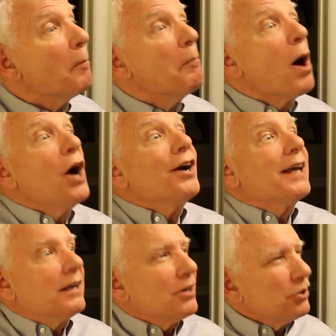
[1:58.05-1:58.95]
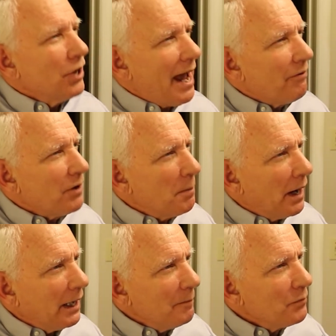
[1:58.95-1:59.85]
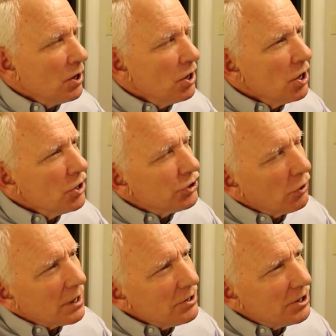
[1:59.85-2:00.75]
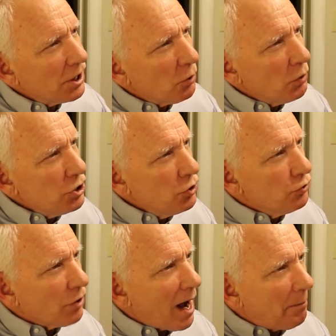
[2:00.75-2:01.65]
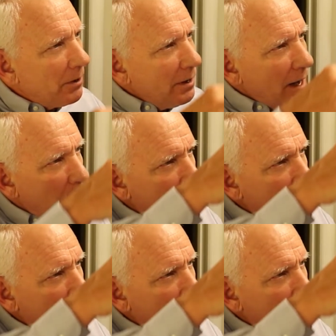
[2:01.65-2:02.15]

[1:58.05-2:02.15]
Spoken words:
market to everybody. So consider when you drop a